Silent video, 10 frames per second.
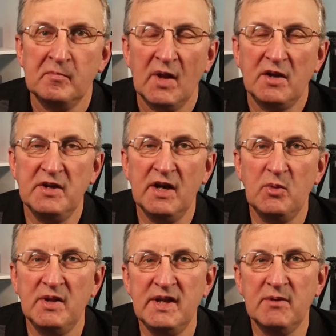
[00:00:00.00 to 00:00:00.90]
And you know,
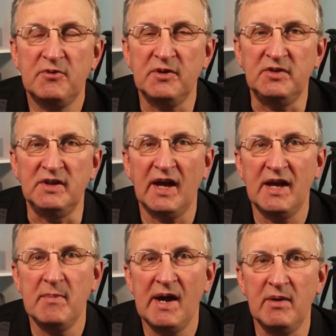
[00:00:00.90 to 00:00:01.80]
when the M50
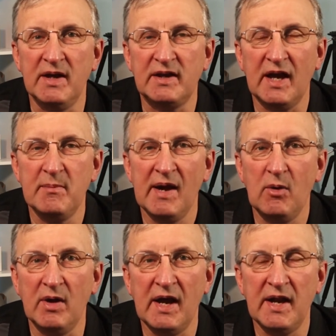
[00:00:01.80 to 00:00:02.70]
came out, it came
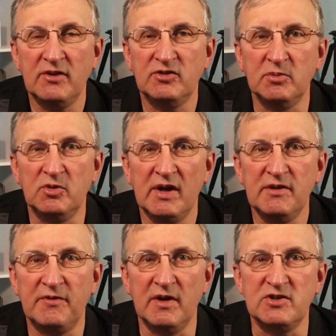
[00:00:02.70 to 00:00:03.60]
out and had some
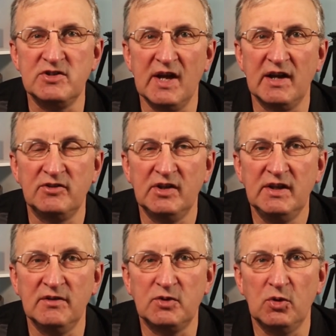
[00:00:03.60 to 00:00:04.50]
great
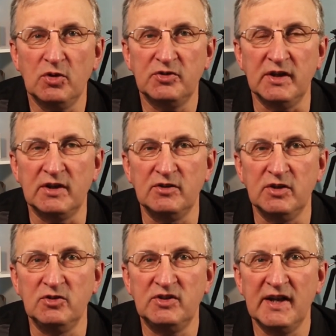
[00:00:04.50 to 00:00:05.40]
functionality. Of course, it could
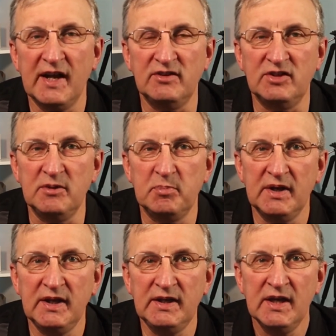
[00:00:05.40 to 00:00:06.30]
do
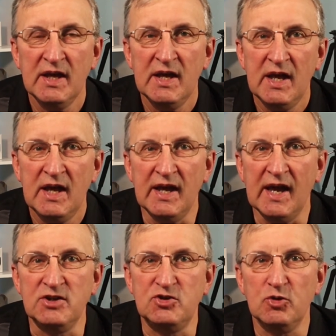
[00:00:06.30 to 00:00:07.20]
1080p, it
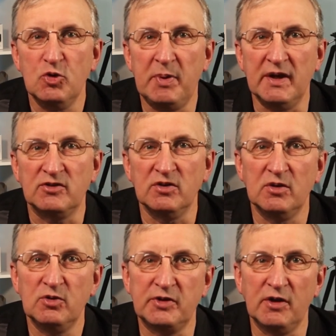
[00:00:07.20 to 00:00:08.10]
had dual pixel
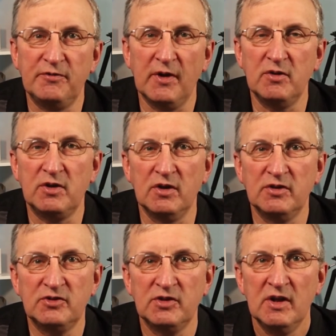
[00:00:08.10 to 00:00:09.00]

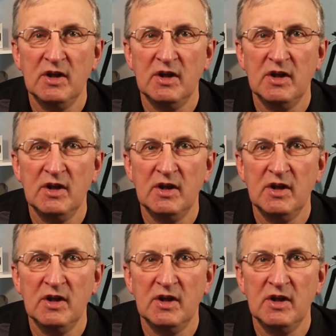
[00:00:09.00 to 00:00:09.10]
autofocus.